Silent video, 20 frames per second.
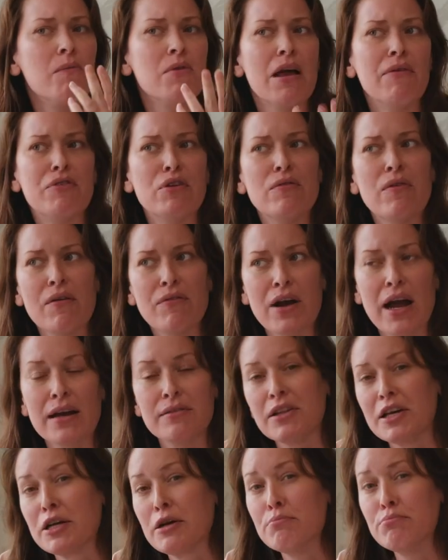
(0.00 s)
if you've ever
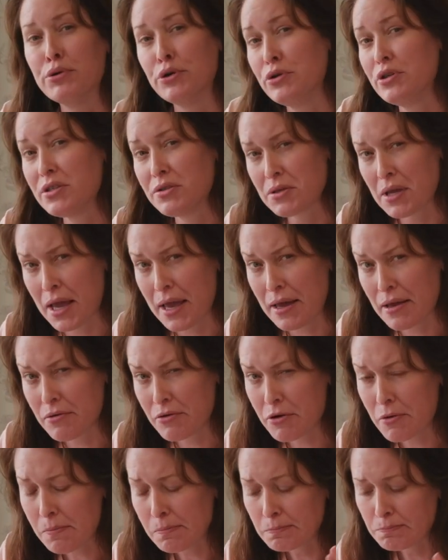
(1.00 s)
had like a Buddha's
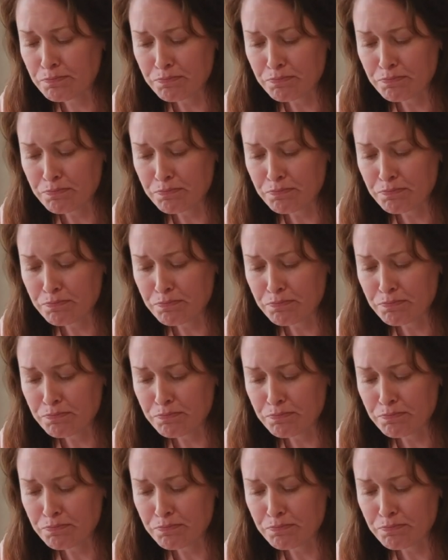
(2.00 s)
hand,